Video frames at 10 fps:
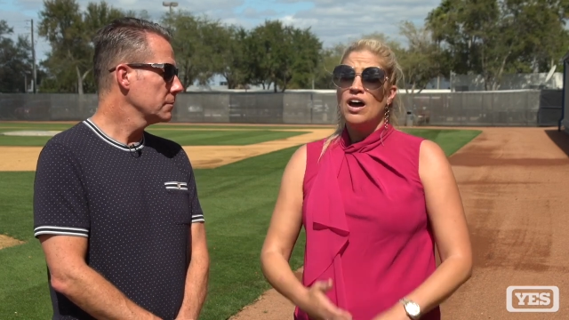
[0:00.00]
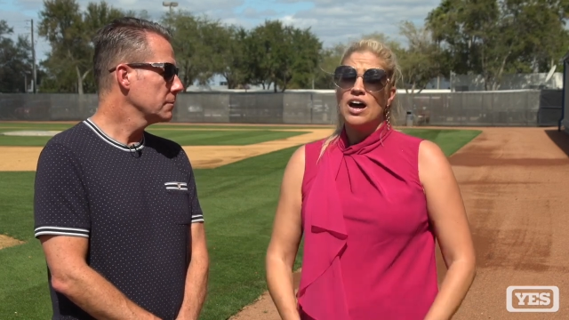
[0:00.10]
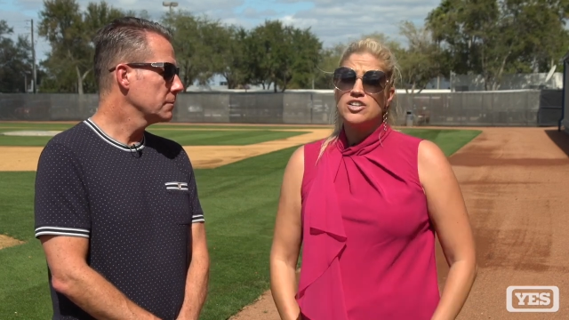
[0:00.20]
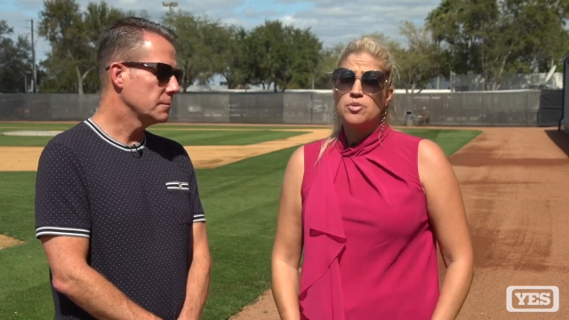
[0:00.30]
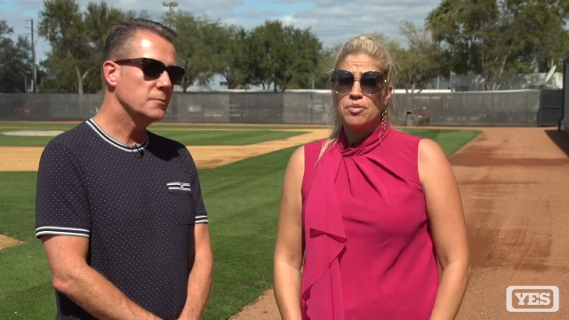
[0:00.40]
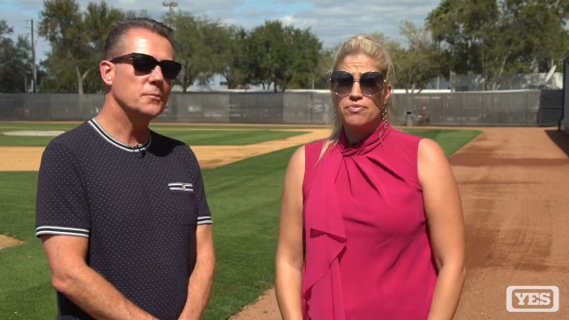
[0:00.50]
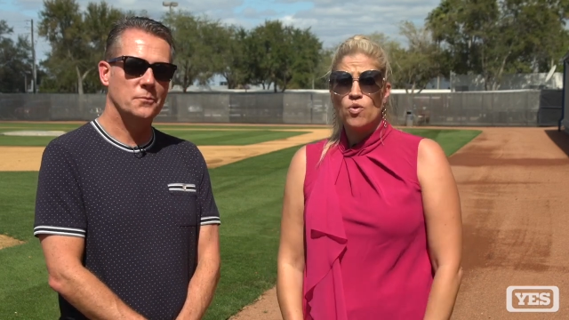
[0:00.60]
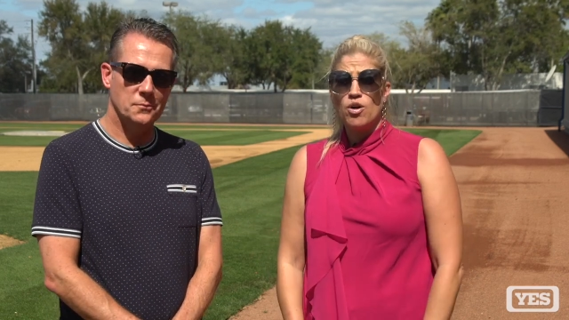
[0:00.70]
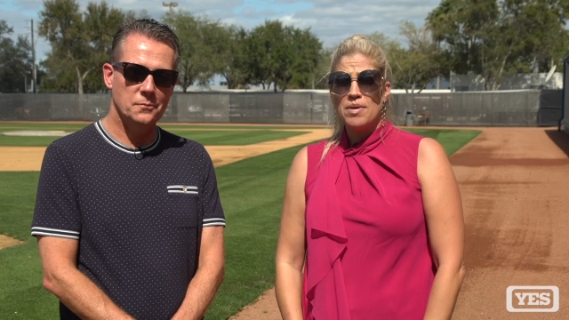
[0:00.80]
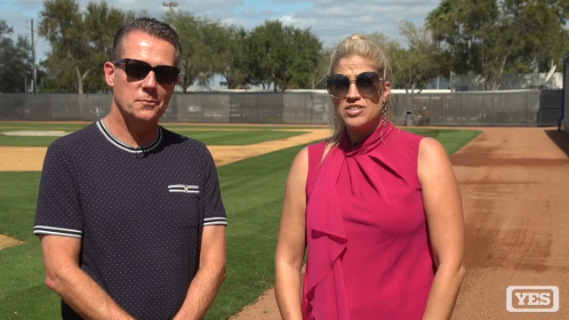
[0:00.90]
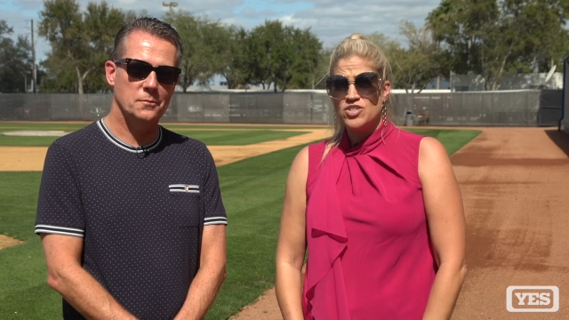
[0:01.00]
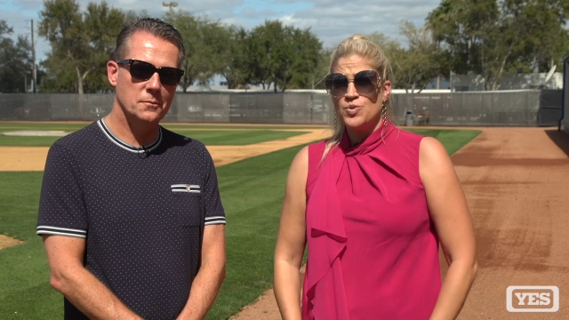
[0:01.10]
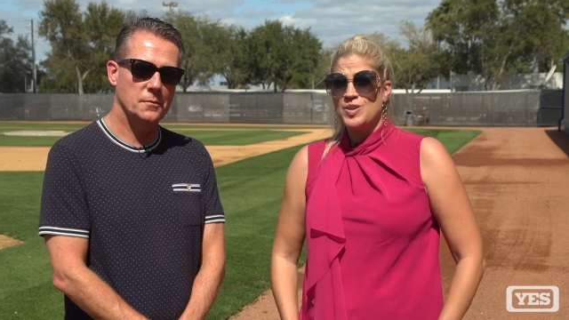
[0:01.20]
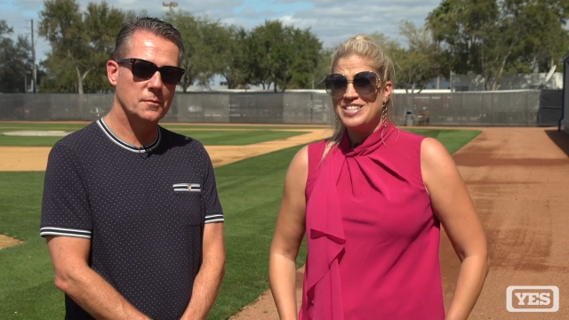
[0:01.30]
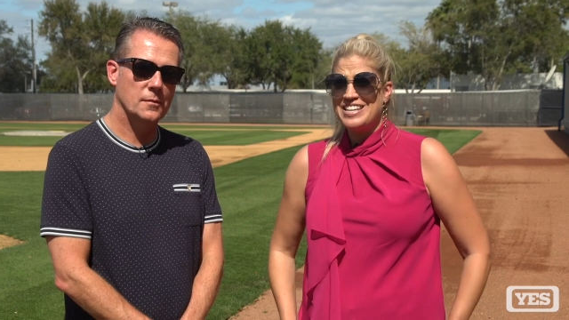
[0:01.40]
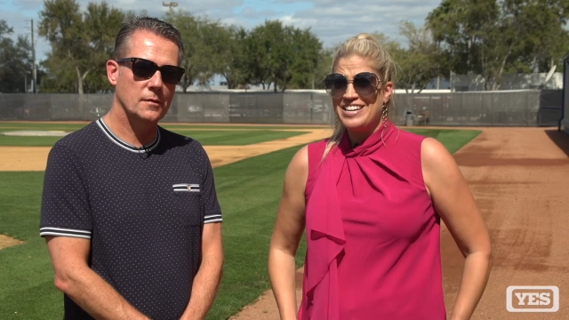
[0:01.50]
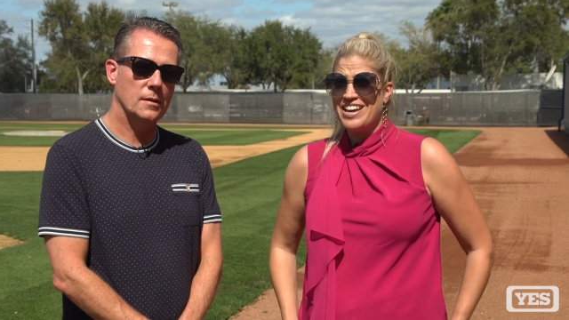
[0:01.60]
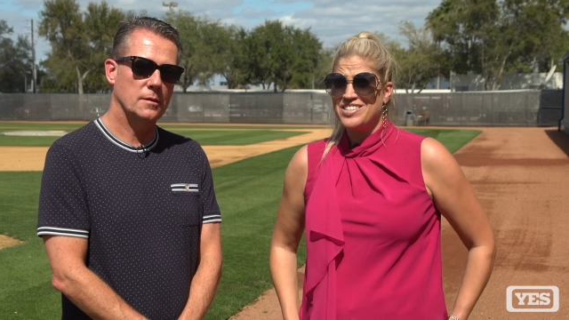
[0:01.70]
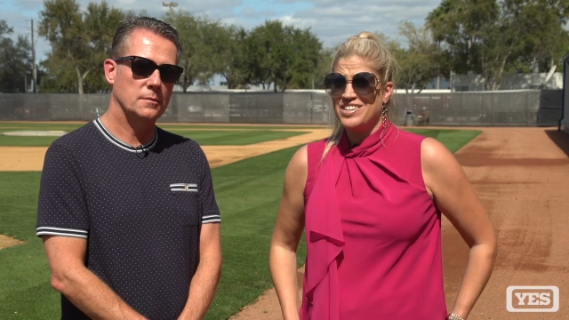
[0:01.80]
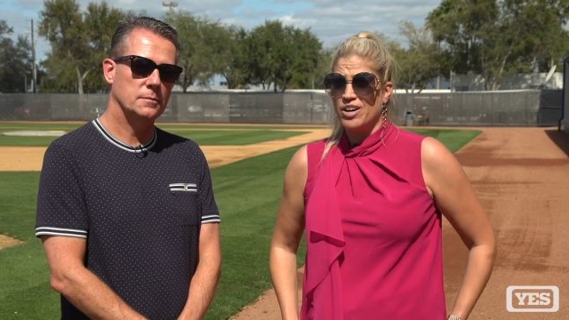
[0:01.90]
Speaker 1: uh, to perform as soon as he
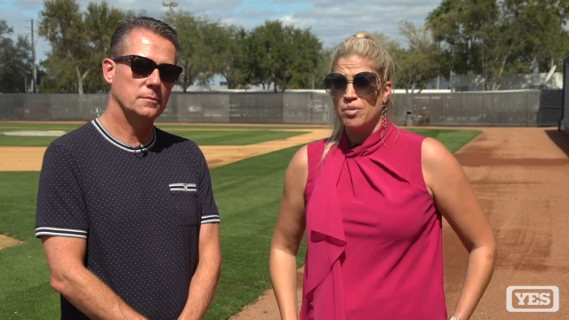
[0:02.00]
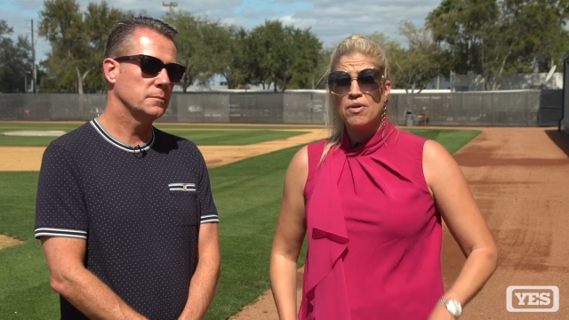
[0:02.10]
gets here.